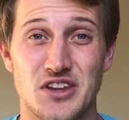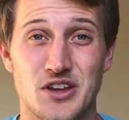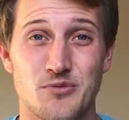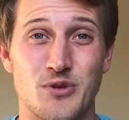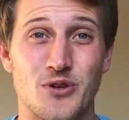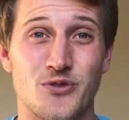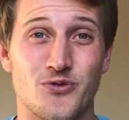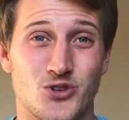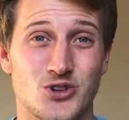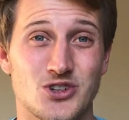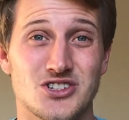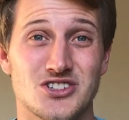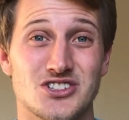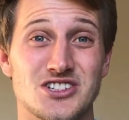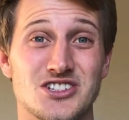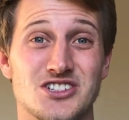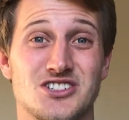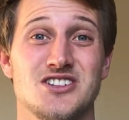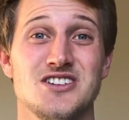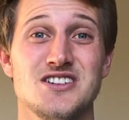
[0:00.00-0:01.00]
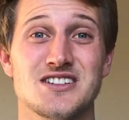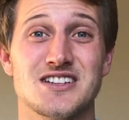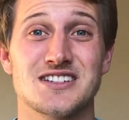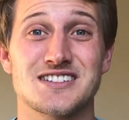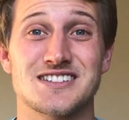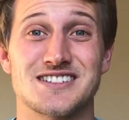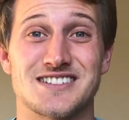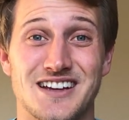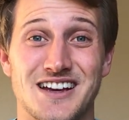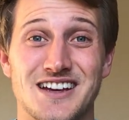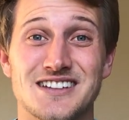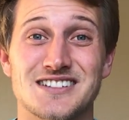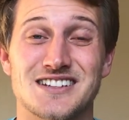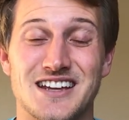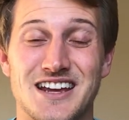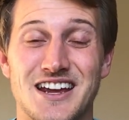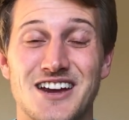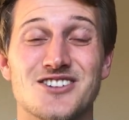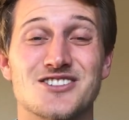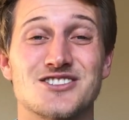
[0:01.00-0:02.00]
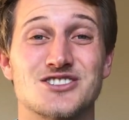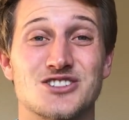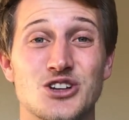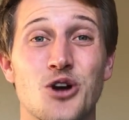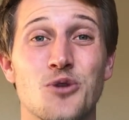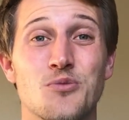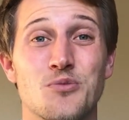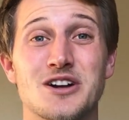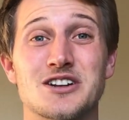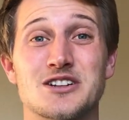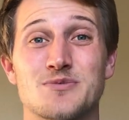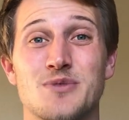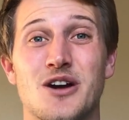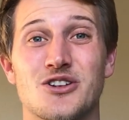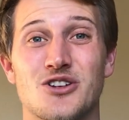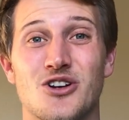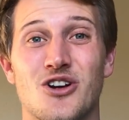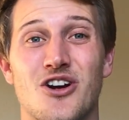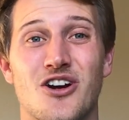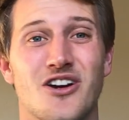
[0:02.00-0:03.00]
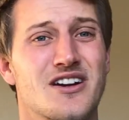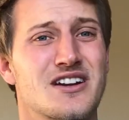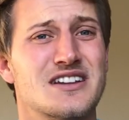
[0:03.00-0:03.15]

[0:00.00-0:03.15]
But fortunately, Jesus does care so much about your heart,